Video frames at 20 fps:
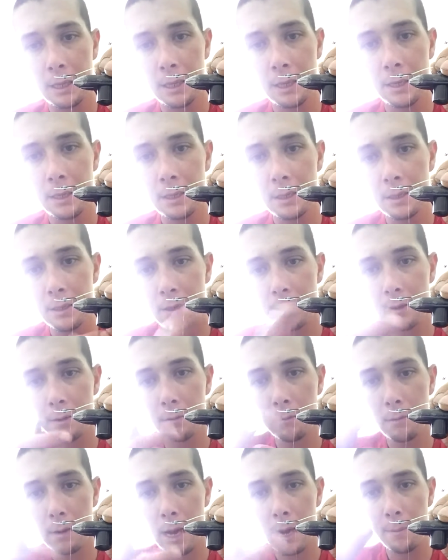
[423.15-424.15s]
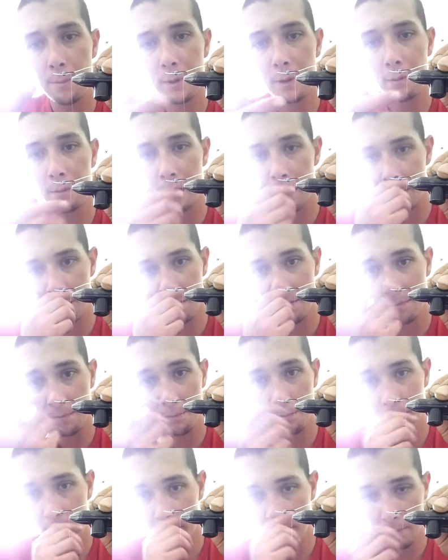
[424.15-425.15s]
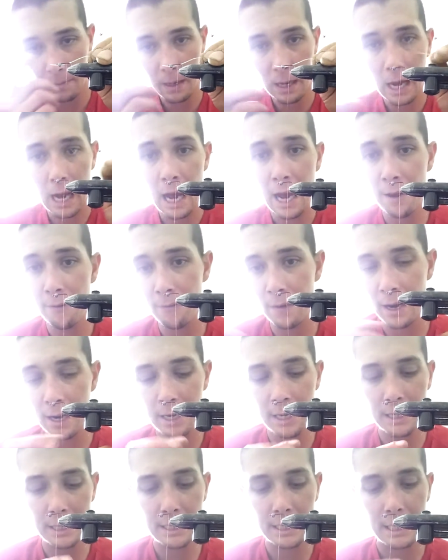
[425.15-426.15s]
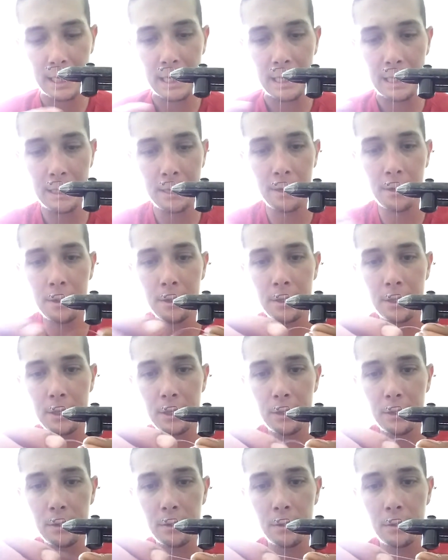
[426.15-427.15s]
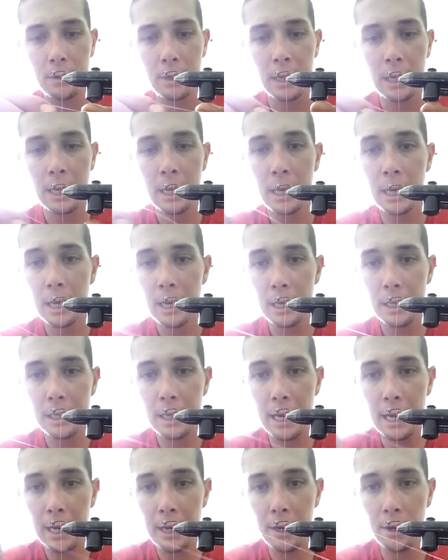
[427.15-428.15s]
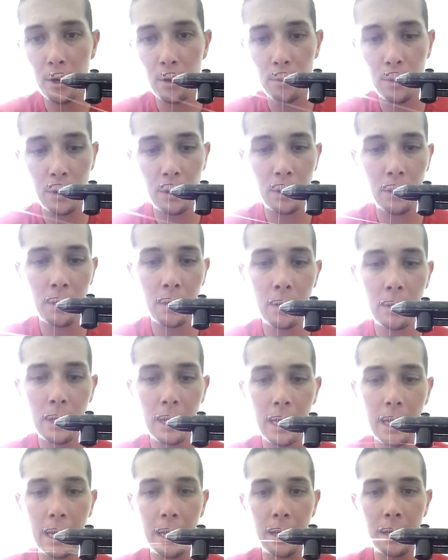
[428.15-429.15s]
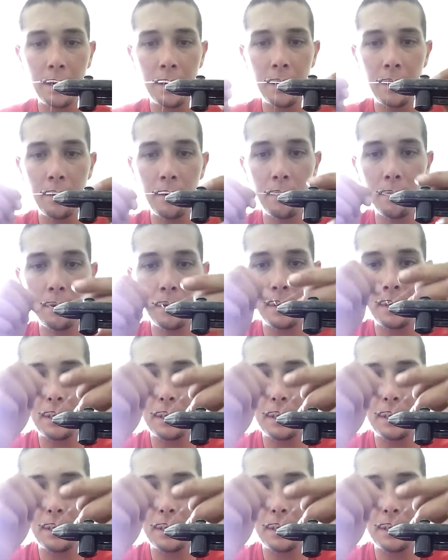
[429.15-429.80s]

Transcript: this, wrap it around. I find it's easier to take your pearl and you